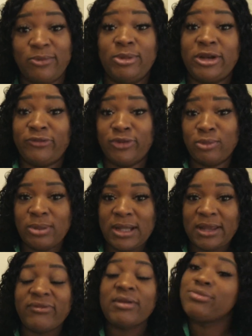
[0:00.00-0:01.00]
But if you
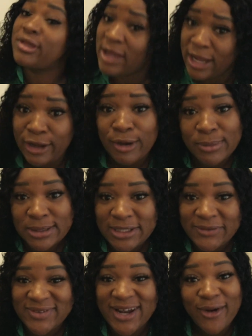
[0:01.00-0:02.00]
believe it, they going to
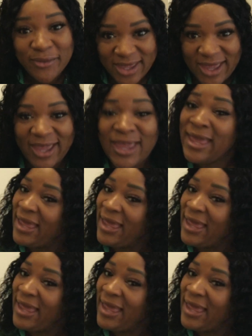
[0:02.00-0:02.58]
believe it, okay?